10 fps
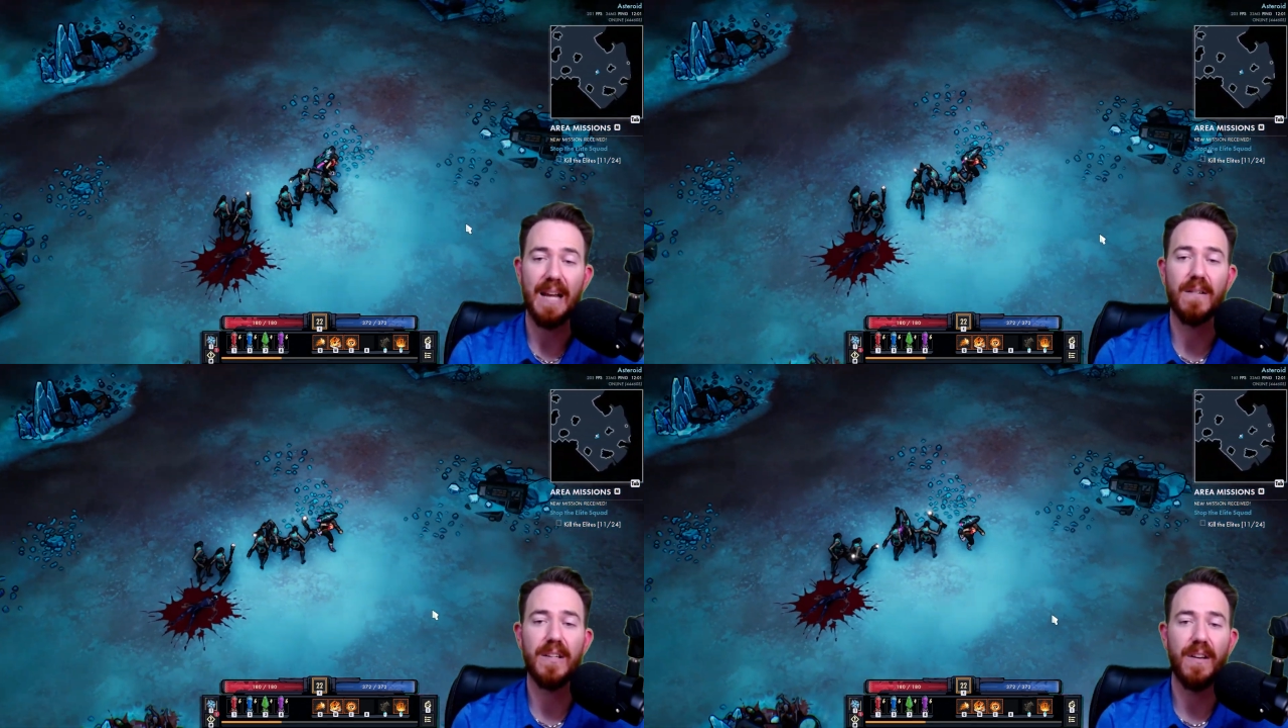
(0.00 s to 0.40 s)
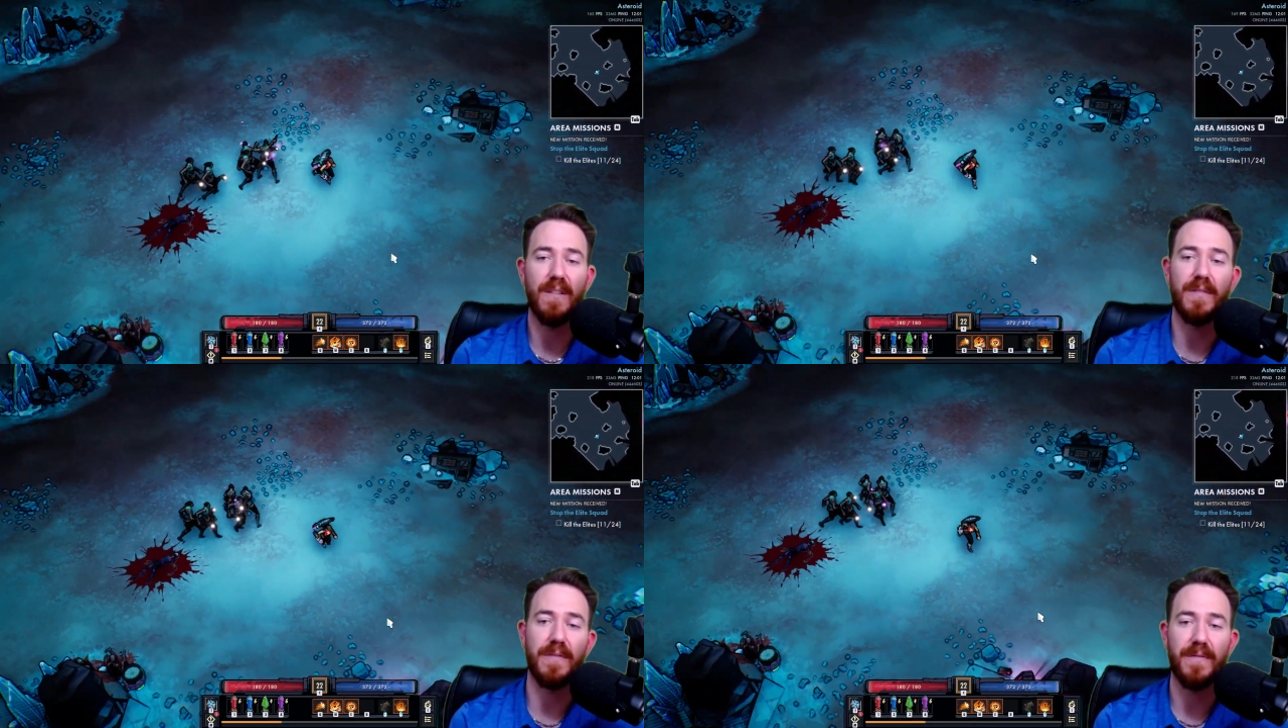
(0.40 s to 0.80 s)
area
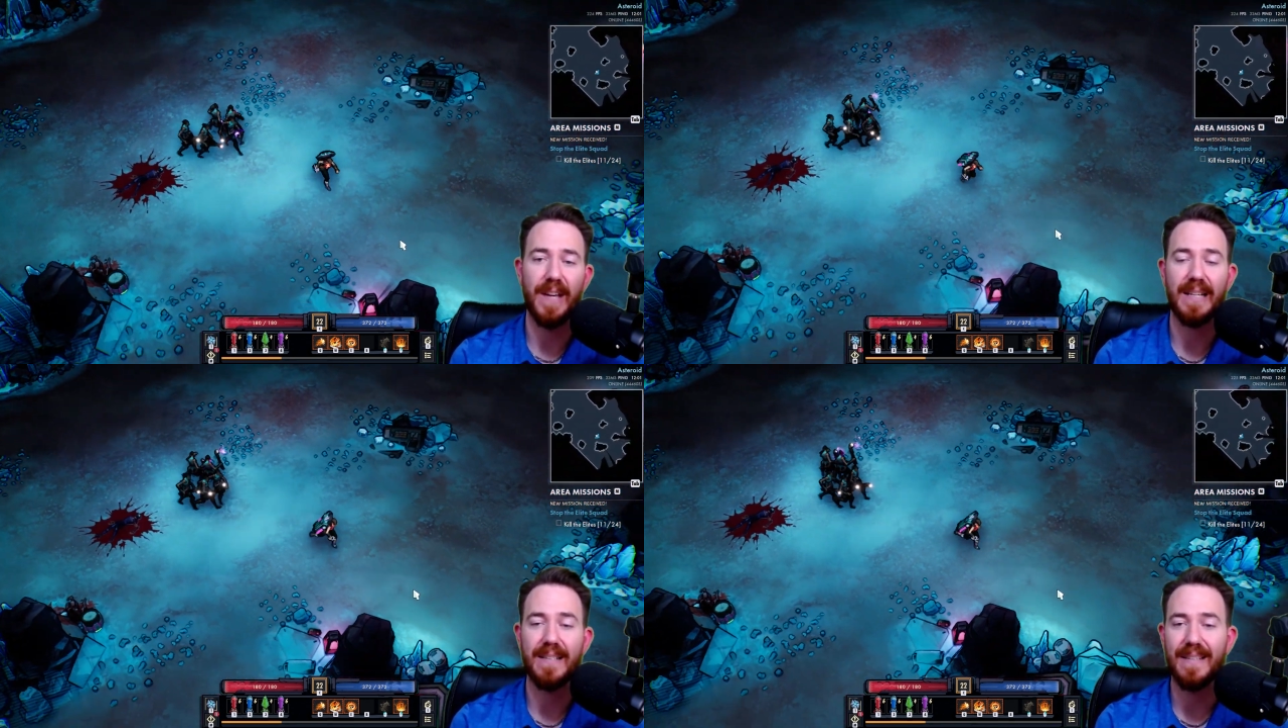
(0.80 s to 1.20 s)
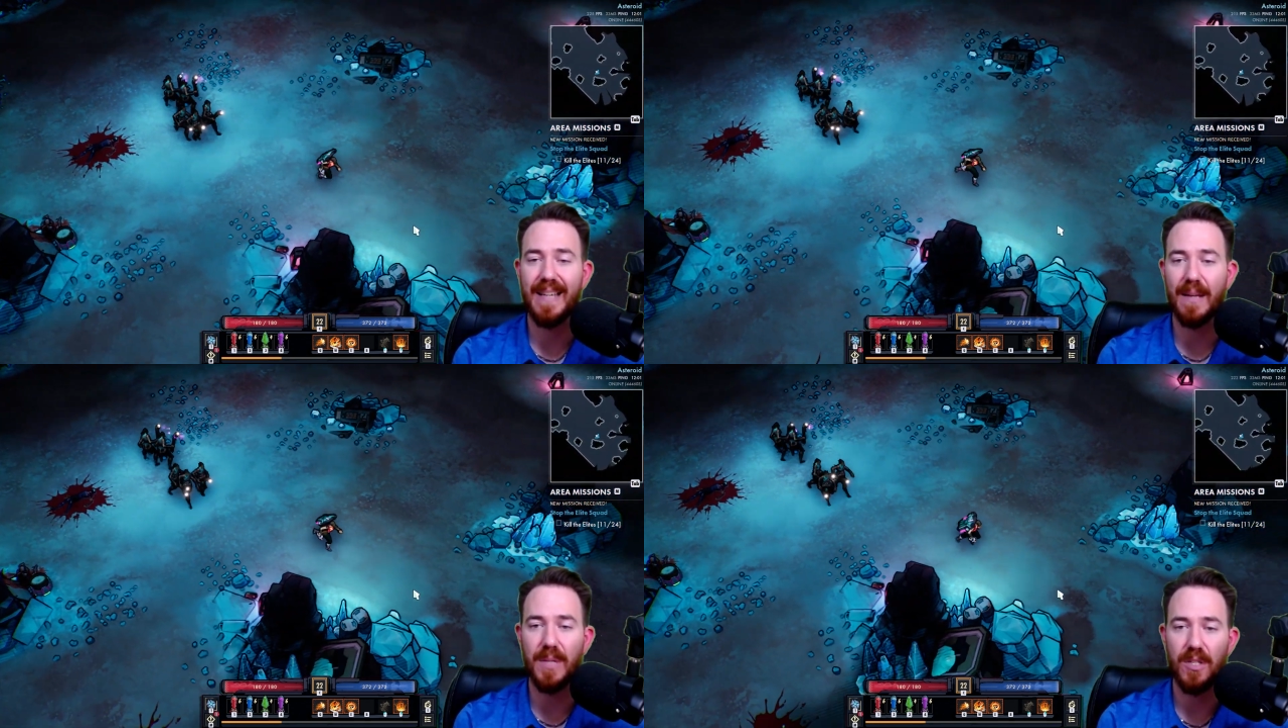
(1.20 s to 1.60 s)
of effect
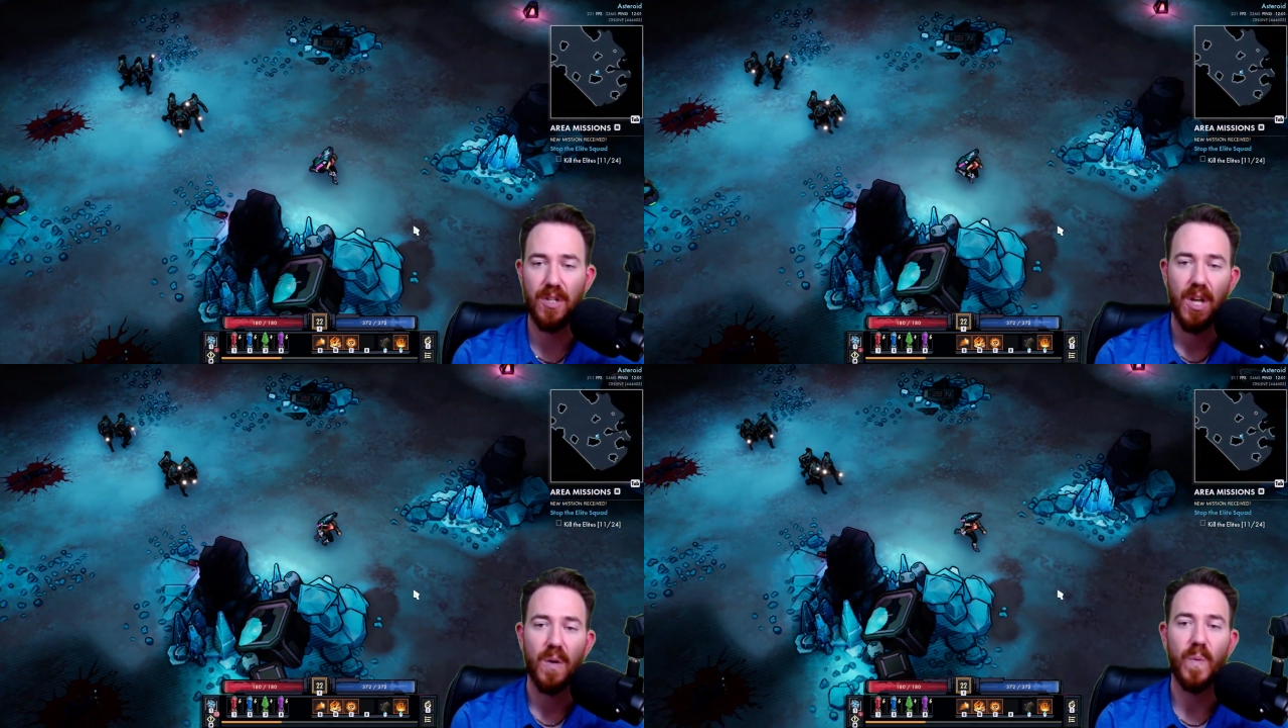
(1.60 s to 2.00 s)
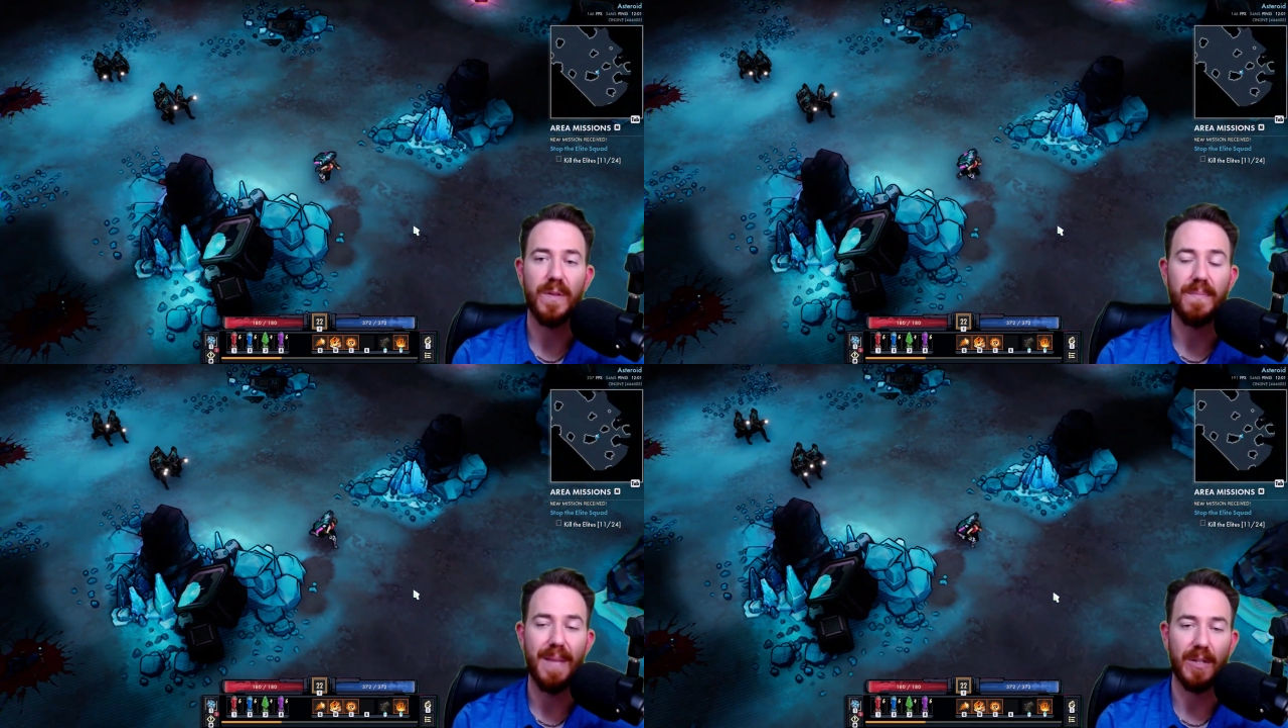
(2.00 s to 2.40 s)
damage
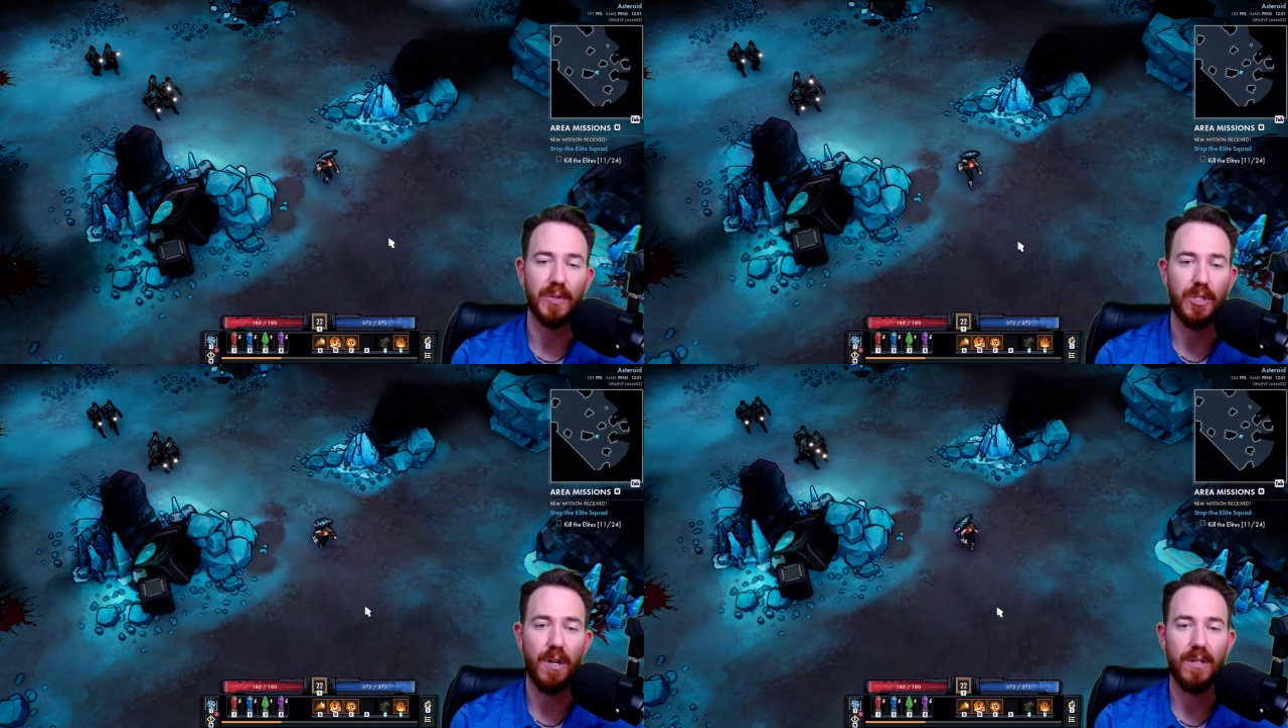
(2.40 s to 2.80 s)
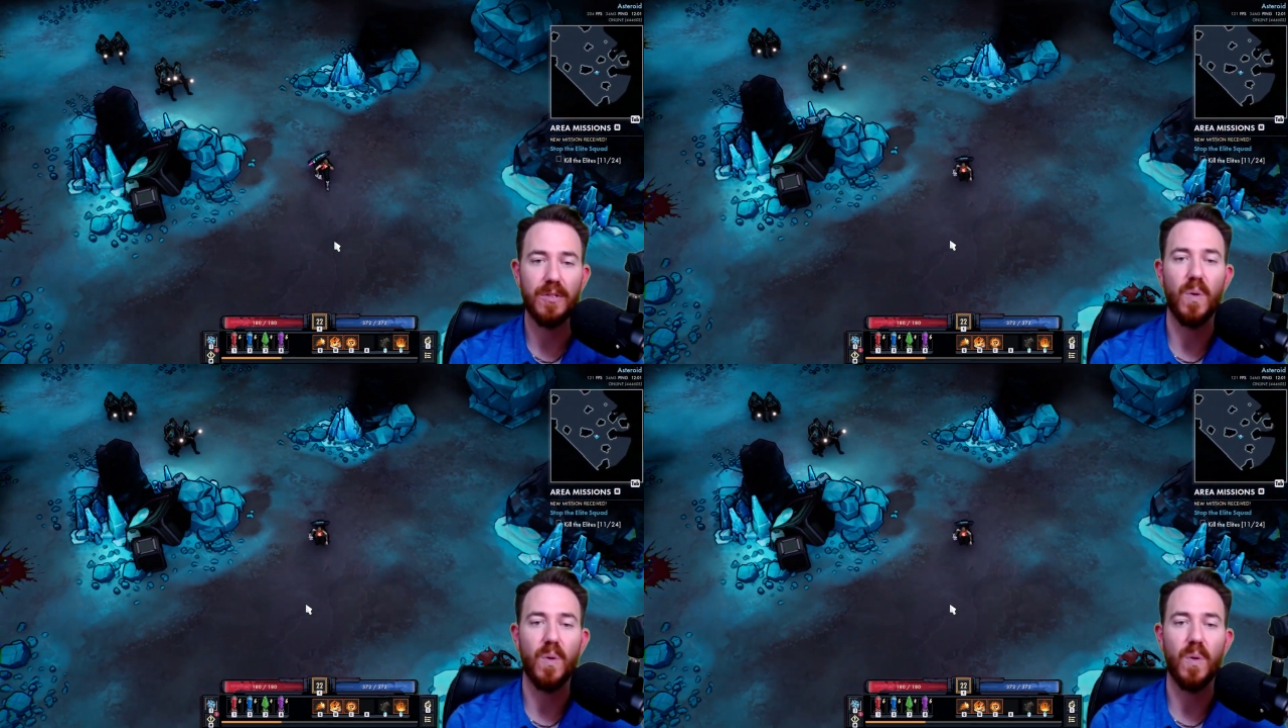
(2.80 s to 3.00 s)
with metal shards,